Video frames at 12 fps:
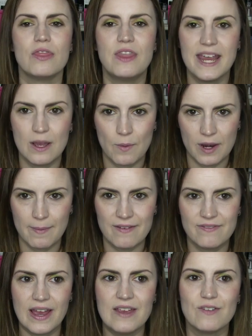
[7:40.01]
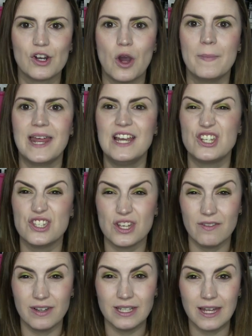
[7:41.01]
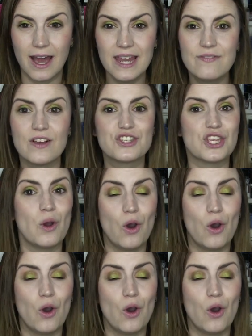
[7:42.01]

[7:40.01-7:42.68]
They are one of my favourite combinations of life, so